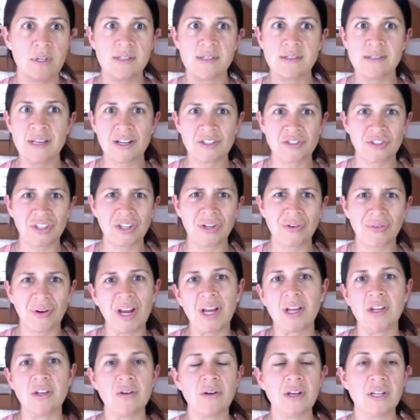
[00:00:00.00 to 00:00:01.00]
This is actually
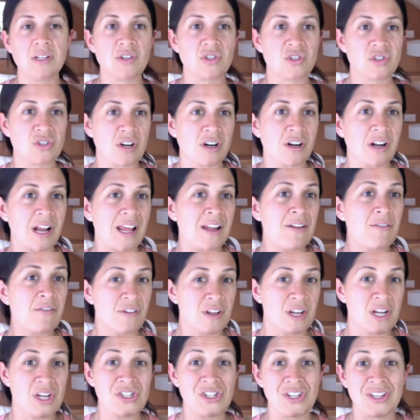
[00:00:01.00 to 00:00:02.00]
great. You get to start and
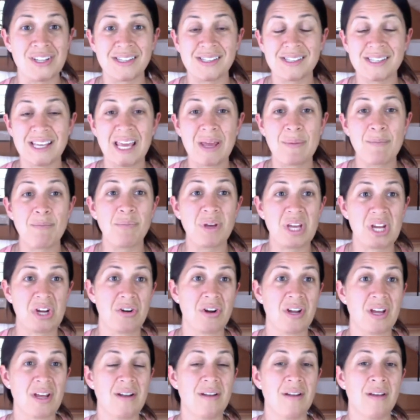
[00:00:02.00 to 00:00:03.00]
finish in the same
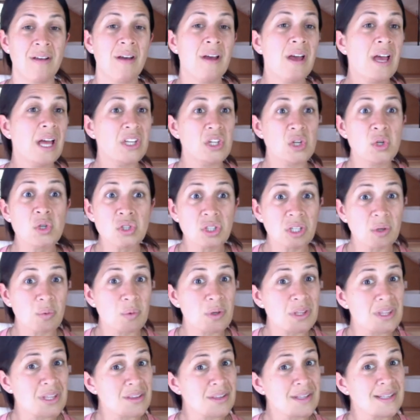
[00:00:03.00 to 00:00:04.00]
period and usually
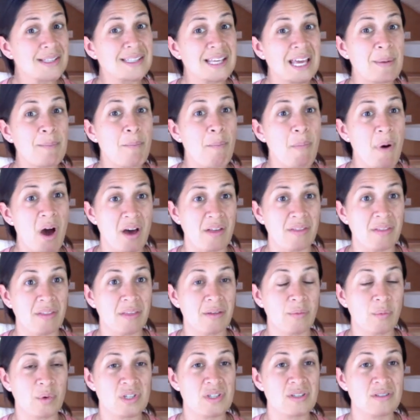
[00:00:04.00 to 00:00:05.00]
within the same
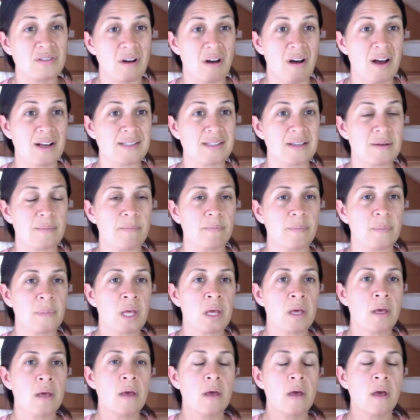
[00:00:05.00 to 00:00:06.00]
month, which is awesome.
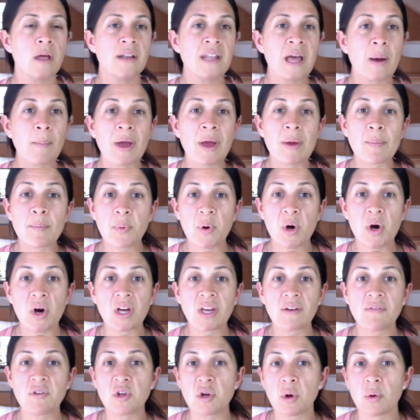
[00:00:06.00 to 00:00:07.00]
Now, my
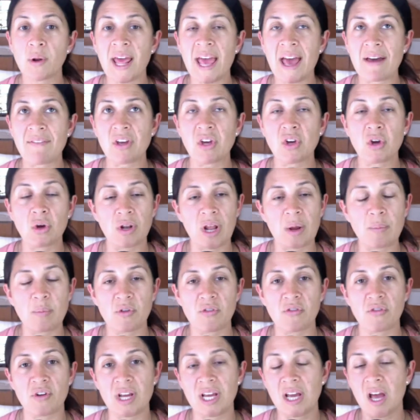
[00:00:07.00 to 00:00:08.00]
book, if you don't have it, Go
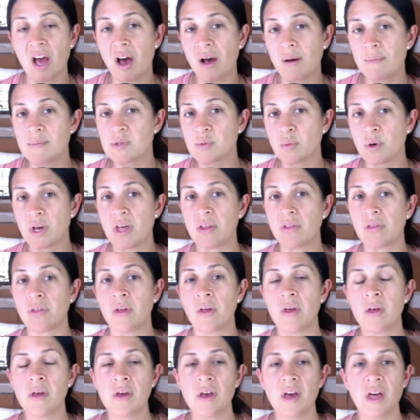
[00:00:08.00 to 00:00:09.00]
Diaper Free, comes with
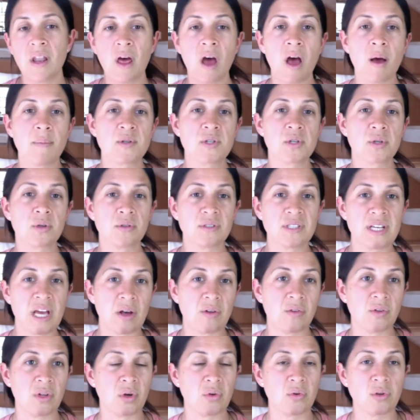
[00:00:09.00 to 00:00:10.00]
an optional
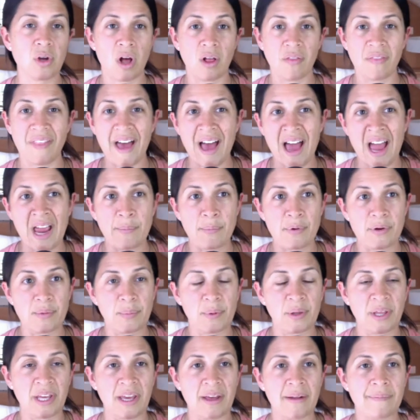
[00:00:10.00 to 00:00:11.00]
download called the
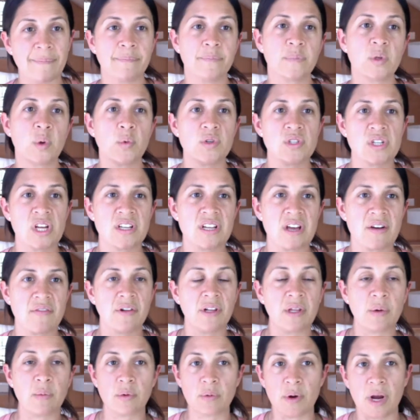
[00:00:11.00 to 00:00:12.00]
Hybrid Plan, which I
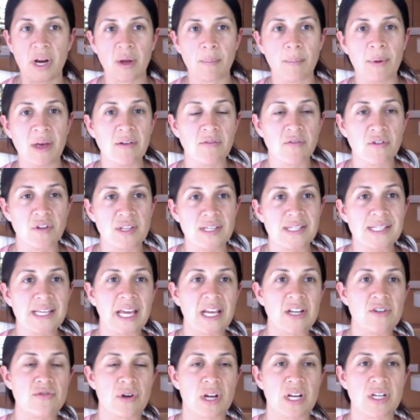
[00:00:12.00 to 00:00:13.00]
definitely would recommend for this
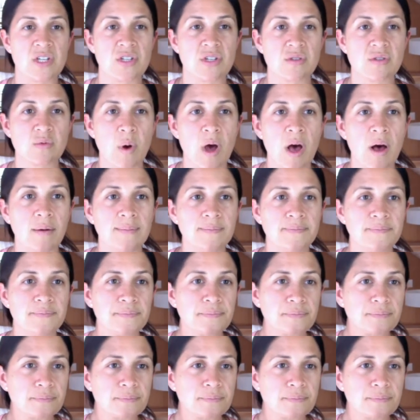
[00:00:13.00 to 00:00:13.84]
age range as well.